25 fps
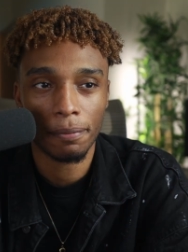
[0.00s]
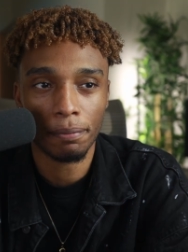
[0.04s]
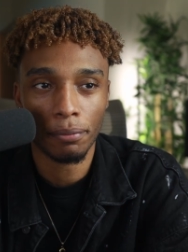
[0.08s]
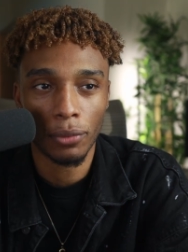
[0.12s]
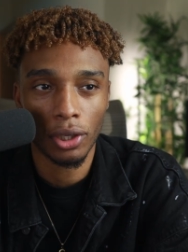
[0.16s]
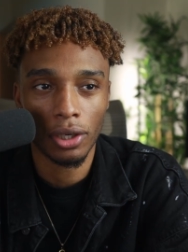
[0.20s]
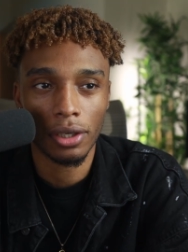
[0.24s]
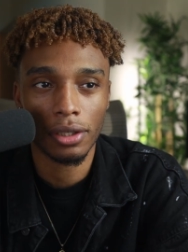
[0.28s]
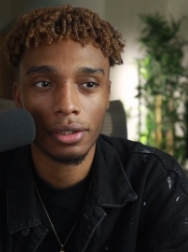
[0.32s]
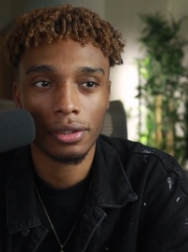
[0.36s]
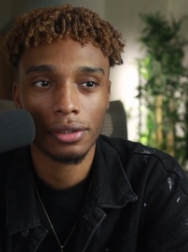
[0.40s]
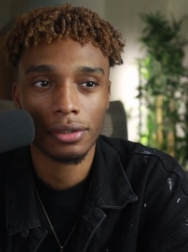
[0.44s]

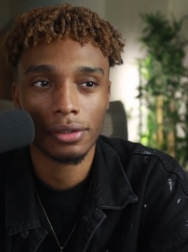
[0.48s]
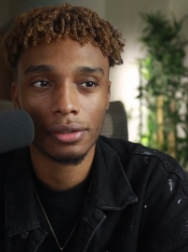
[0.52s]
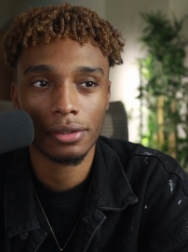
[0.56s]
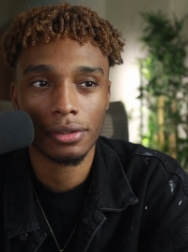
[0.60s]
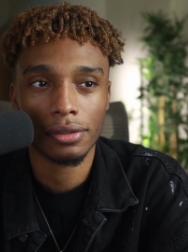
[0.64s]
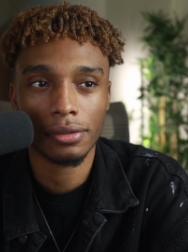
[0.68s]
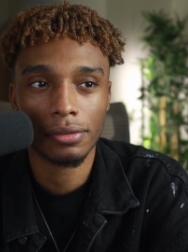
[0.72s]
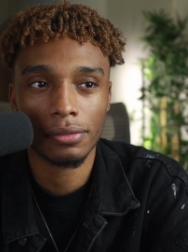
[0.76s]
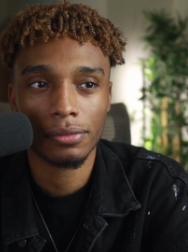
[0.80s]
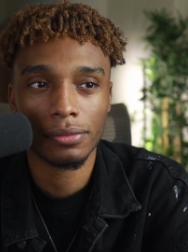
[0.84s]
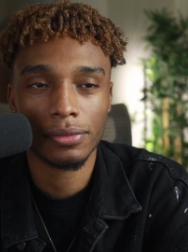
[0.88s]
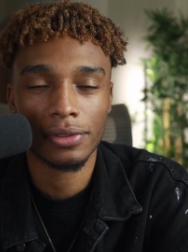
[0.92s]
But
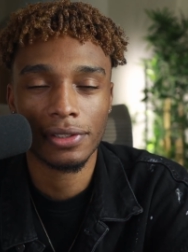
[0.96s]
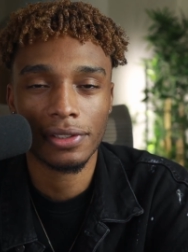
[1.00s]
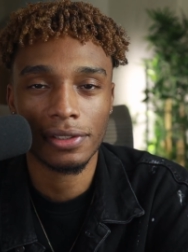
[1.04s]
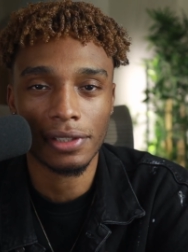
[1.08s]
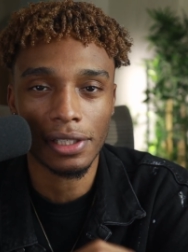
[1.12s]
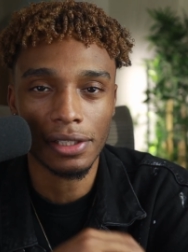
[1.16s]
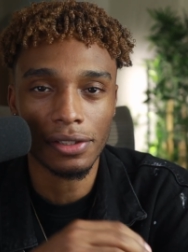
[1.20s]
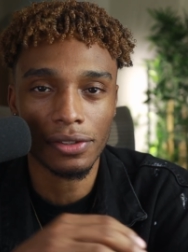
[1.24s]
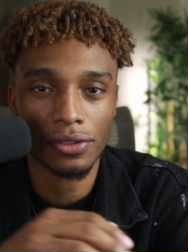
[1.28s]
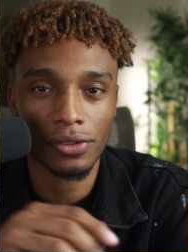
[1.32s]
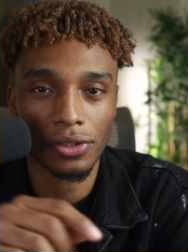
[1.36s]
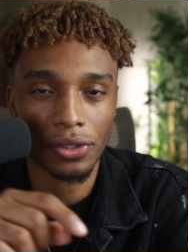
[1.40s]

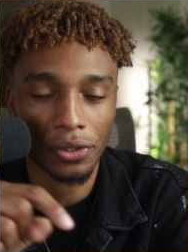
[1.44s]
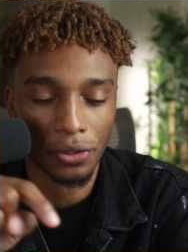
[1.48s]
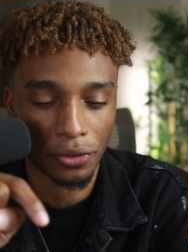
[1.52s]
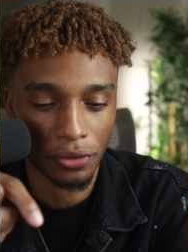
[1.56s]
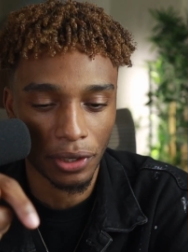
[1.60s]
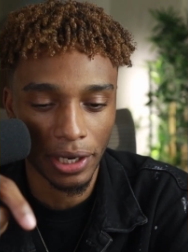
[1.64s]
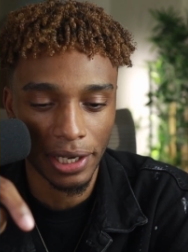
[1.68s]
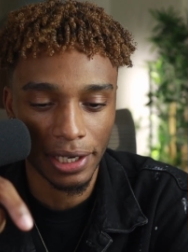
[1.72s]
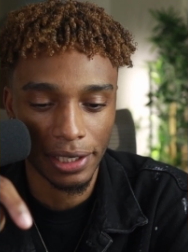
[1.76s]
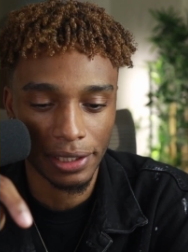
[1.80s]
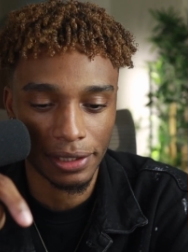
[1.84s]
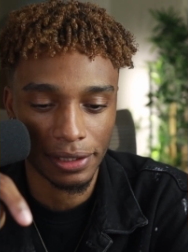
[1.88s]
since
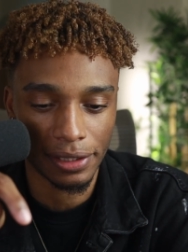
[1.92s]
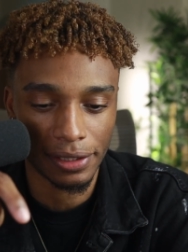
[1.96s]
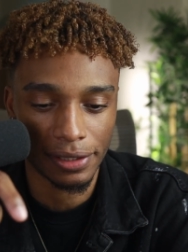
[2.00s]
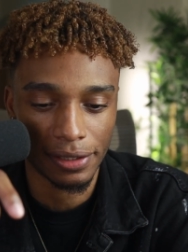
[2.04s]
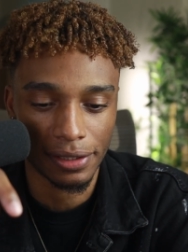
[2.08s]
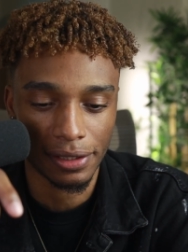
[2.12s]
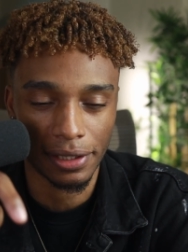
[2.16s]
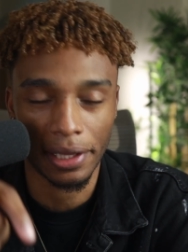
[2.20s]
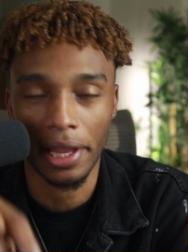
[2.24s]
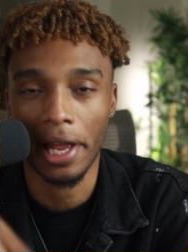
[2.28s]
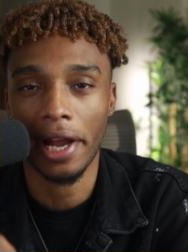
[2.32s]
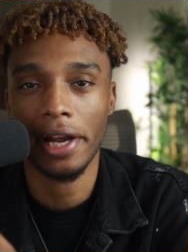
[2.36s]
creating the
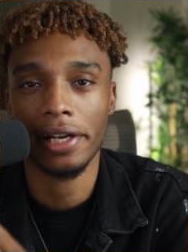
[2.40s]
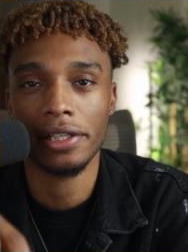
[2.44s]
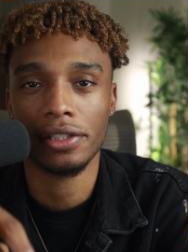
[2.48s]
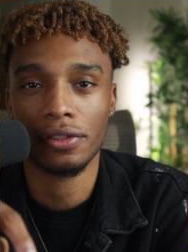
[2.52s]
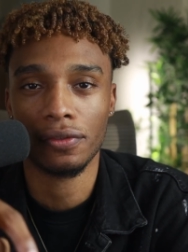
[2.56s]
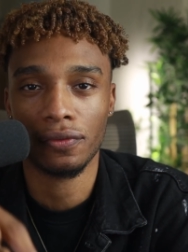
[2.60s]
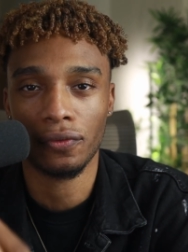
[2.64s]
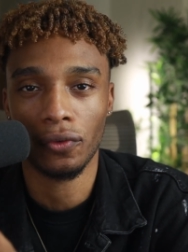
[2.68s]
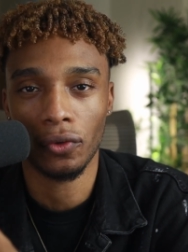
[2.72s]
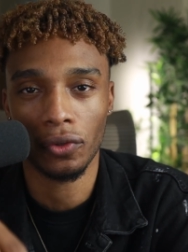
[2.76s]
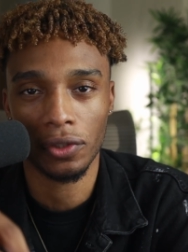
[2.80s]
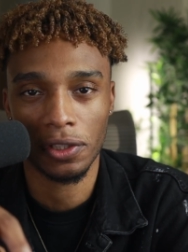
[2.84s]

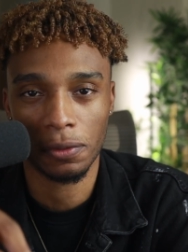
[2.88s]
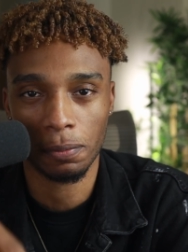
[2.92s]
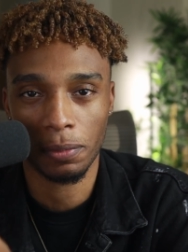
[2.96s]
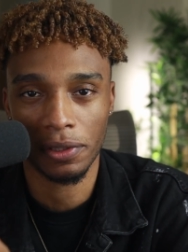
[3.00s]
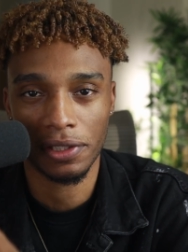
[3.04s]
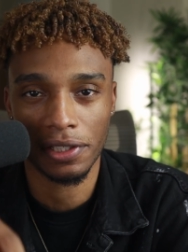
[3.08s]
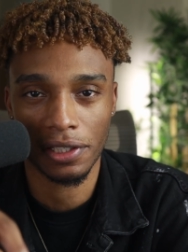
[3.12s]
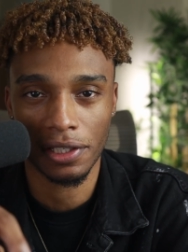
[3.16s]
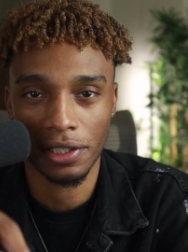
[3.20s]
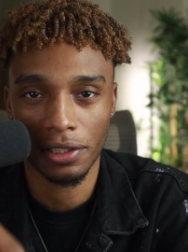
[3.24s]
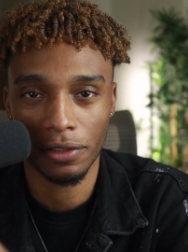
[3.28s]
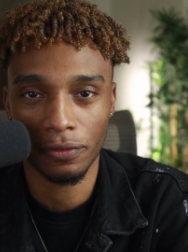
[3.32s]
slides for this
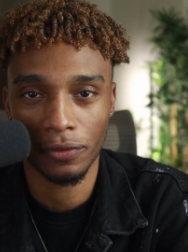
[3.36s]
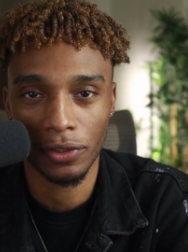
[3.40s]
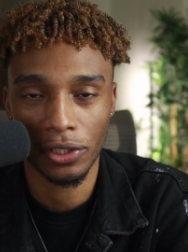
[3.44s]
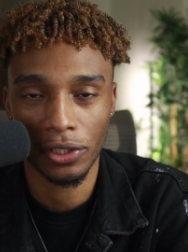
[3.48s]
particular